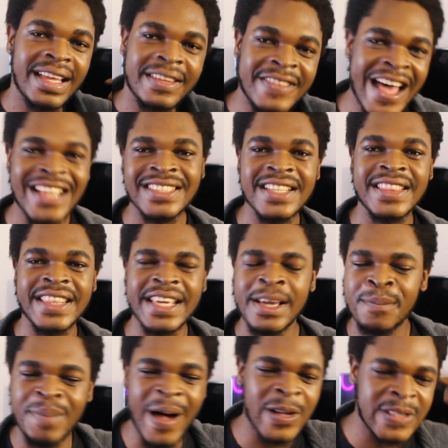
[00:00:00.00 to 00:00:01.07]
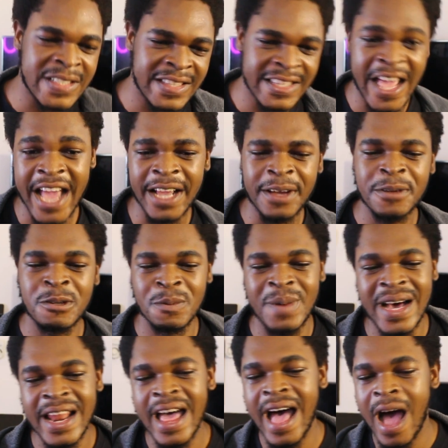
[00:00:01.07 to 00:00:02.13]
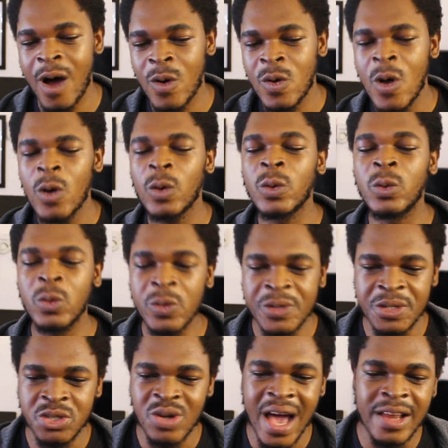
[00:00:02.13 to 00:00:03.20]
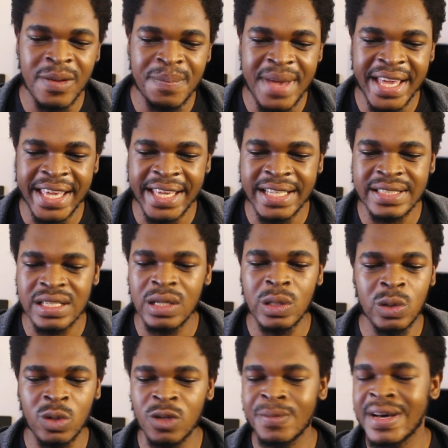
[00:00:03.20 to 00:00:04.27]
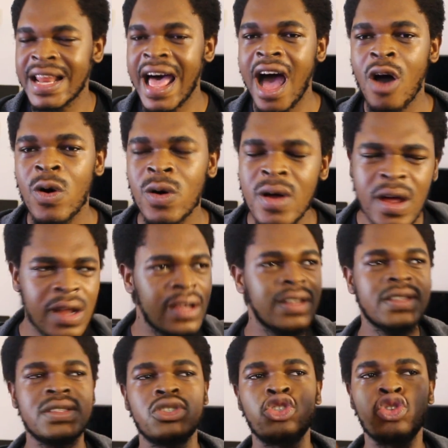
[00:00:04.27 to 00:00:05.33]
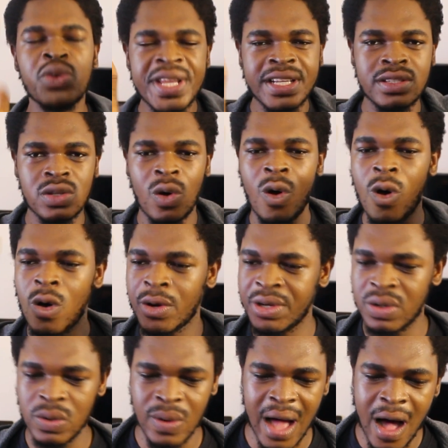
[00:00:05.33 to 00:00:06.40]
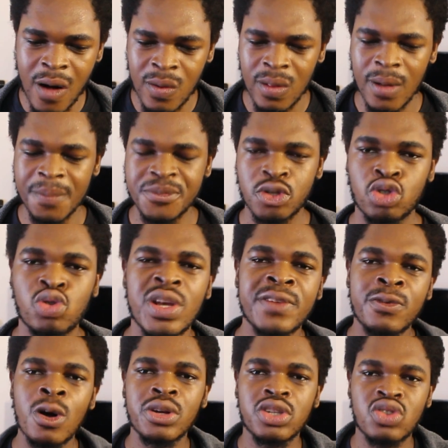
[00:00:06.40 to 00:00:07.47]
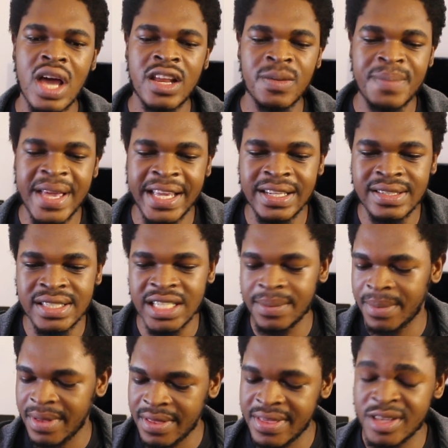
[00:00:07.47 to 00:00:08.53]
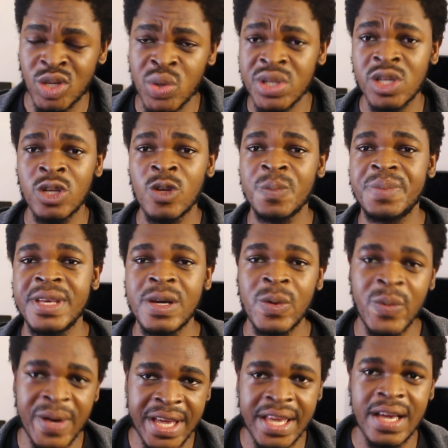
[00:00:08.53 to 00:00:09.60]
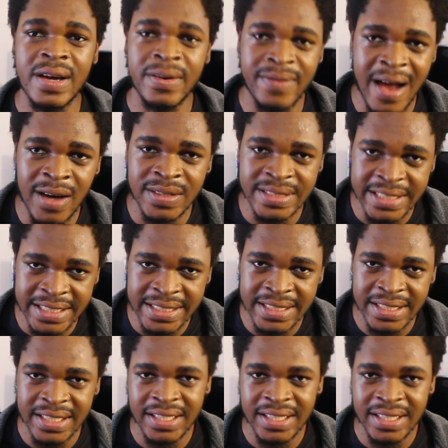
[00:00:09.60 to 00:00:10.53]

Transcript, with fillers: And that's the thing about tech. No matter how good you try to make it look, no matter how strict or, you know, how um, straightforward you try to make it seem, there's always going to be a way around it.